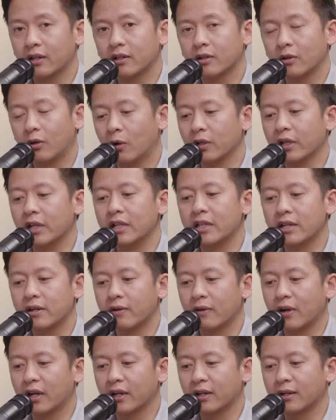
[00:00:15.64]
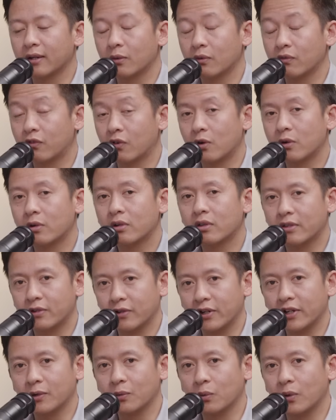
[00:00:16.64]
All India rank
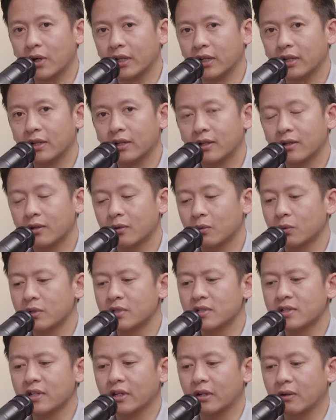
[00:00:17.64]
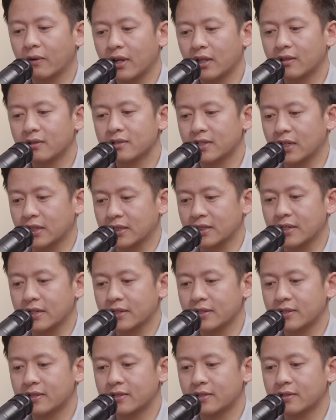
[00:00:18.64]
431, which is a great
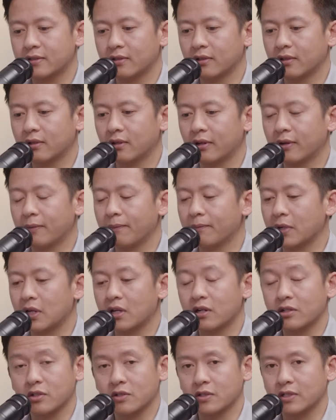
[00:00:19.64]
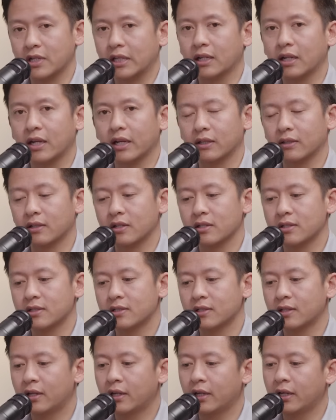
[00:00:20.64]
success in a society like
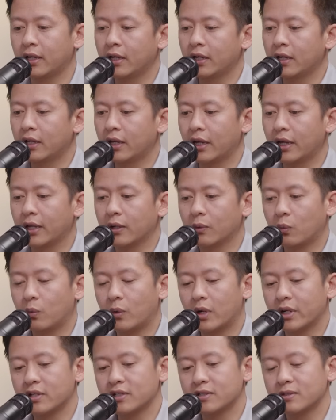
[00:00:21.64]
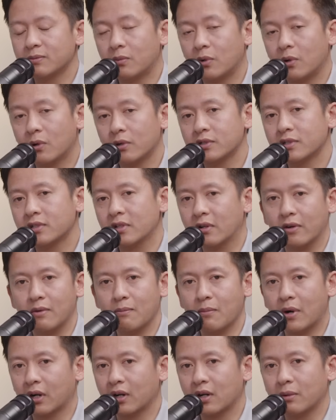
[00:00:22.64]
this. And what is most
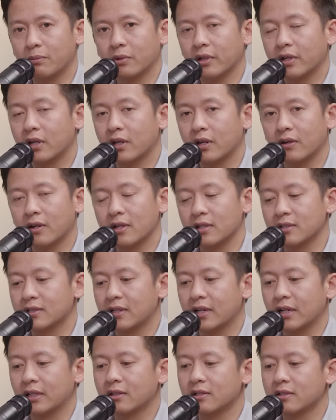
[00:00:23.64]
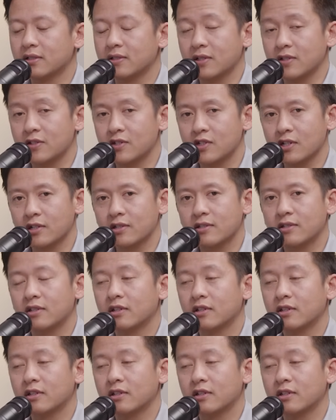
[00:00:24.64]
remarkable here is that she's just